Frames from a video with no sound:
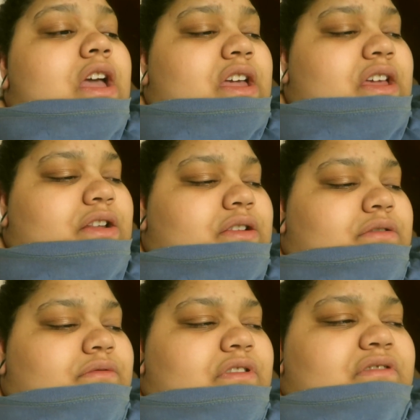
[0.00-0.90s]

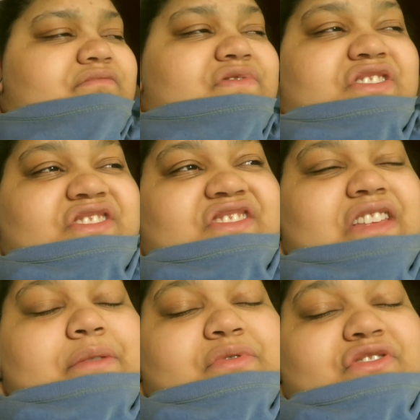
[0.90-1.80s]
and just
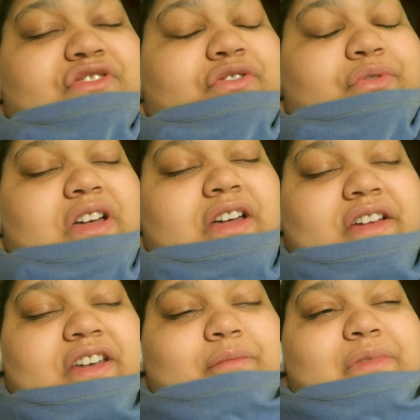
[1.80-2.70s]
I was just so
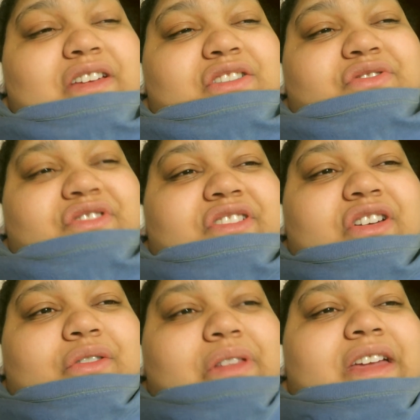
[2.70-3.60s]
tired I'm like used to
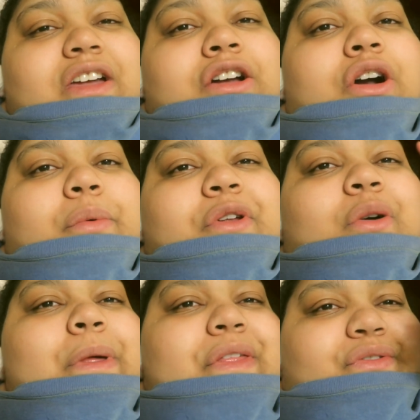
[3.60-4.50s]
going like going
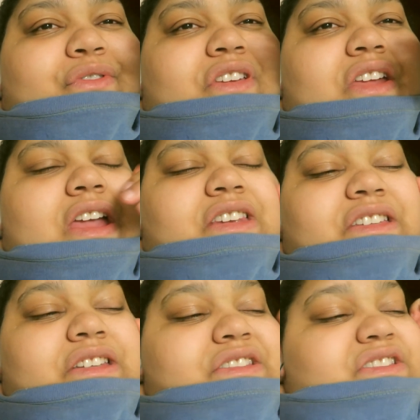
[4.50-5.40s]
home at 3 and
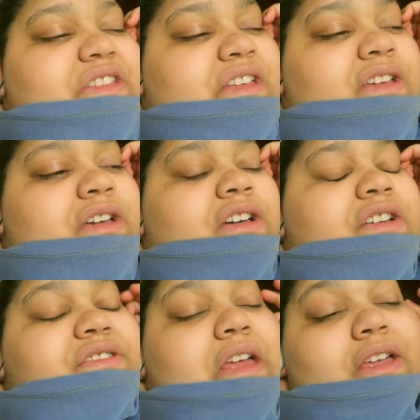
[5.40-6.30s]
then just like
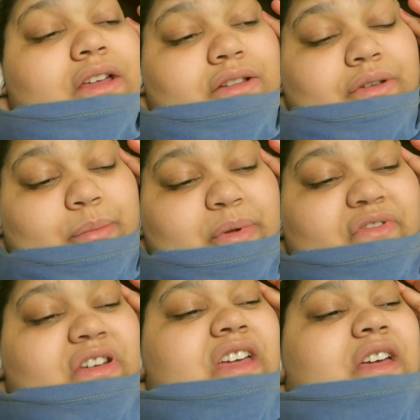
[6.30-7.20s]
taking a little bit
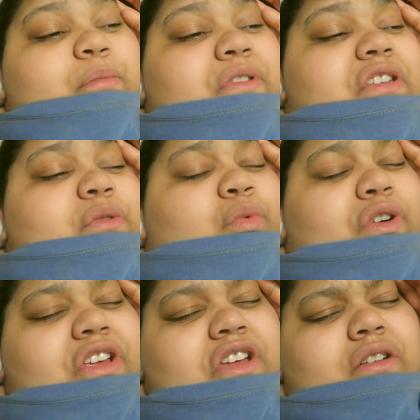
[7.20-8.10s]
of a nap and then
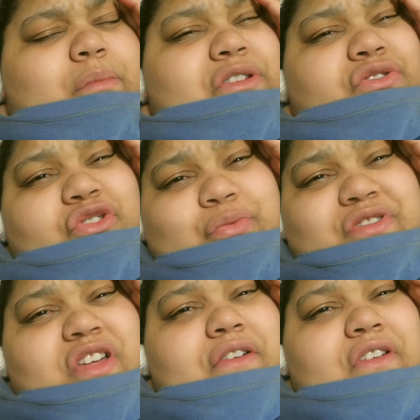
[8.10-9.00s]
working on my YouTube
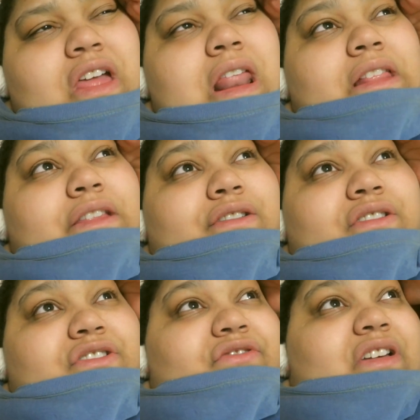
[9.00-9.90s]
stuff and I
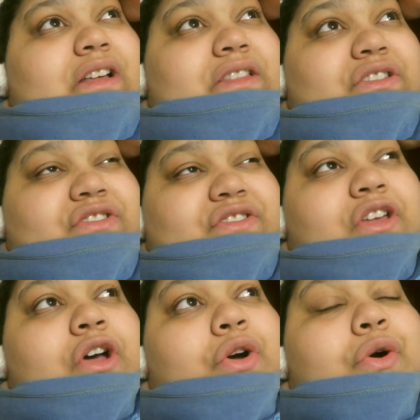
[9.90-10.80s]
literally directly
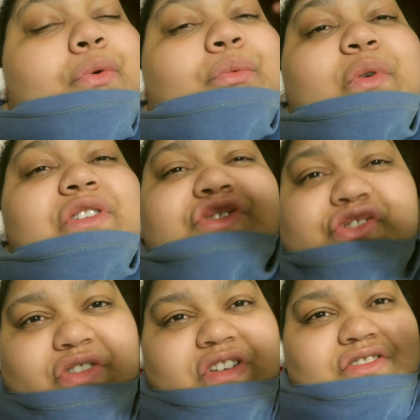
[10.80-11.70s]
just went
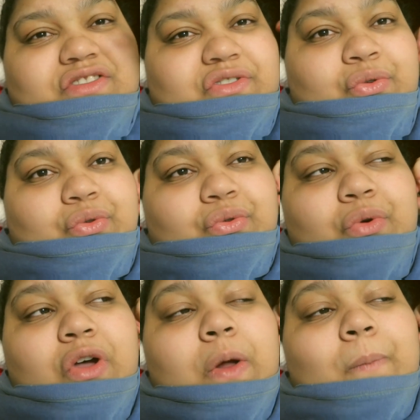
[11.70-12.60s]
straight
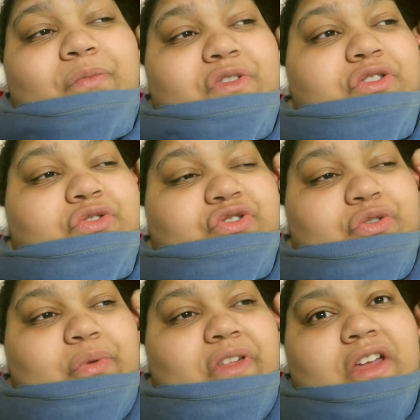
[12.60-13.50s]
to the
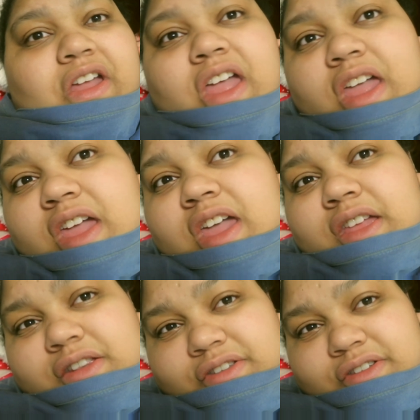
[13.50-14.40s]
YouTube thing
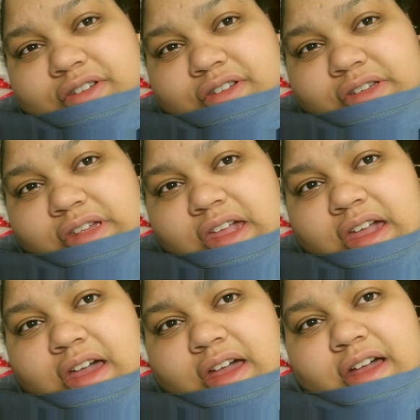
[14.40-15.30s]
and
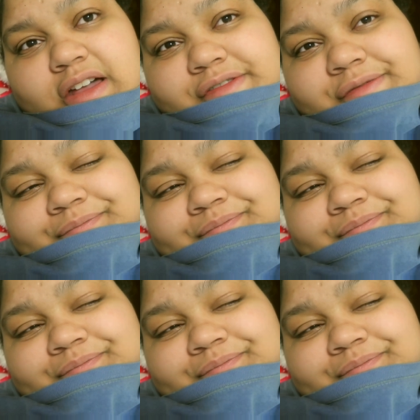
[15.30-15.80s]
yeah